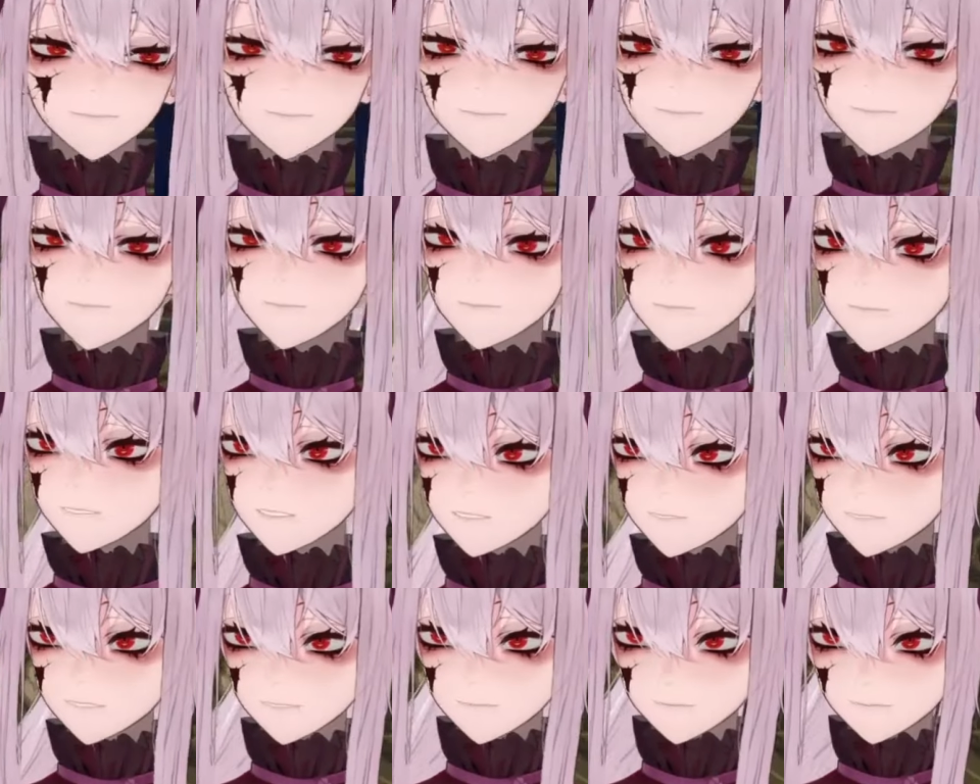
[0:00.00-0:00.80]
He,
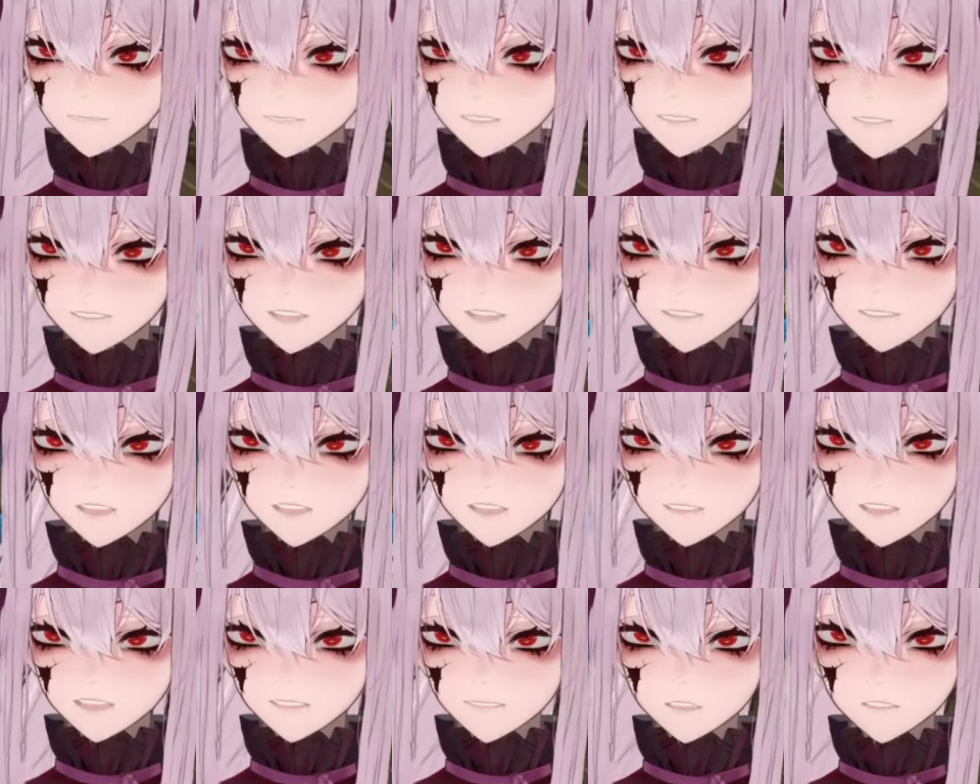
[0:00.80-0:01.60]

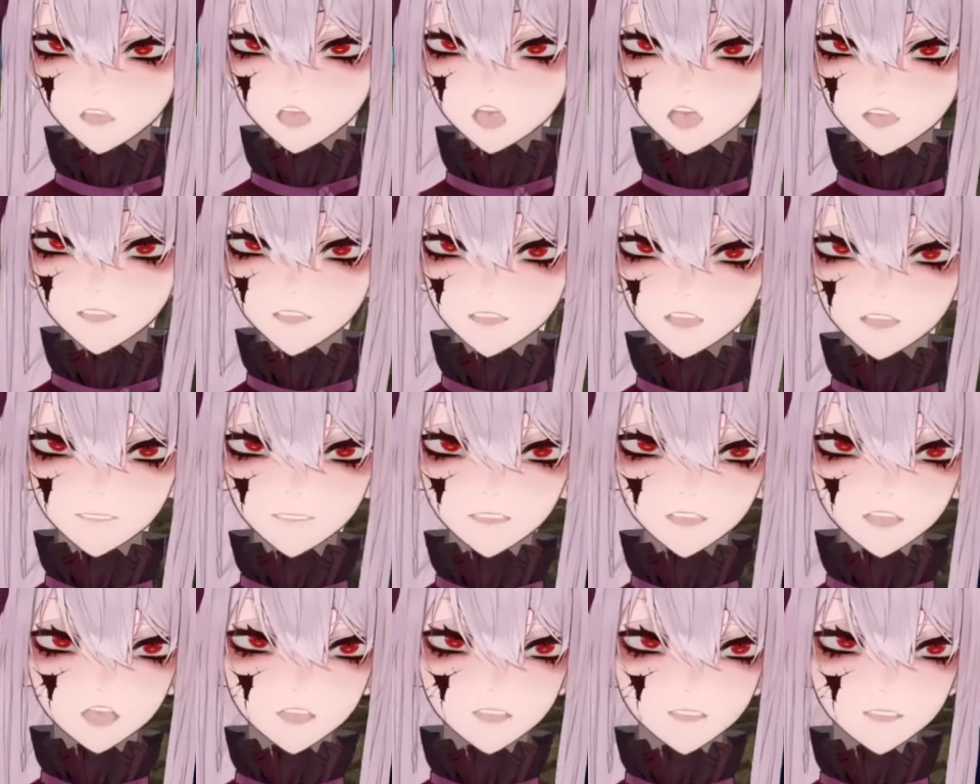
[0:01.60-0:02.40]
I, I, I,
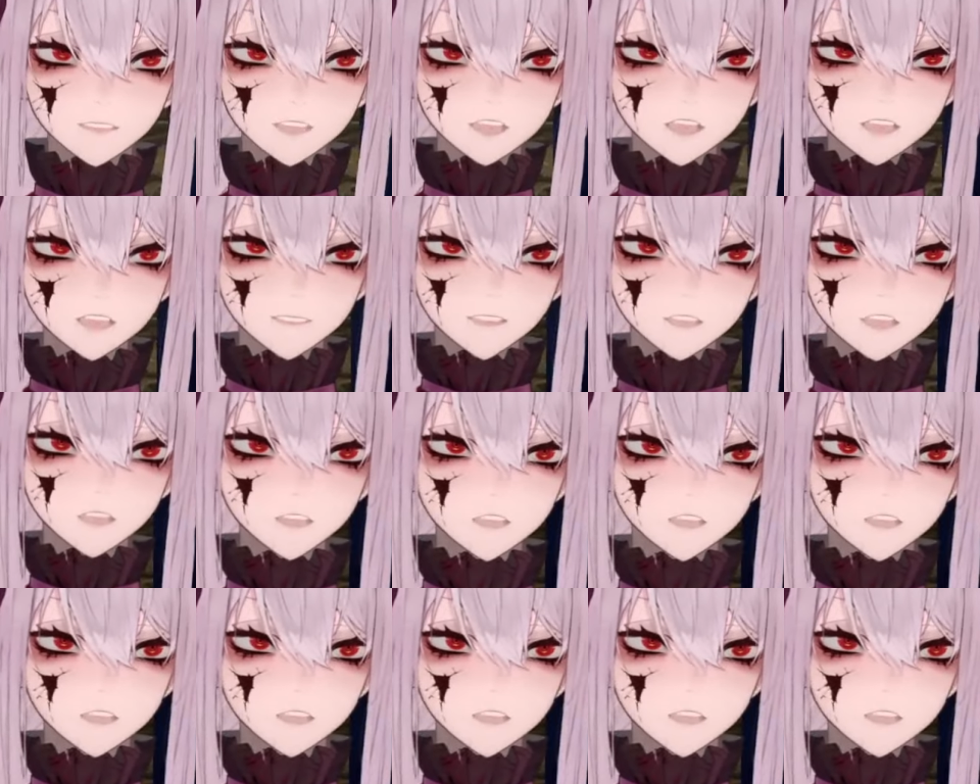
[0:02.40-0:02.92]
honestly, I'll be real with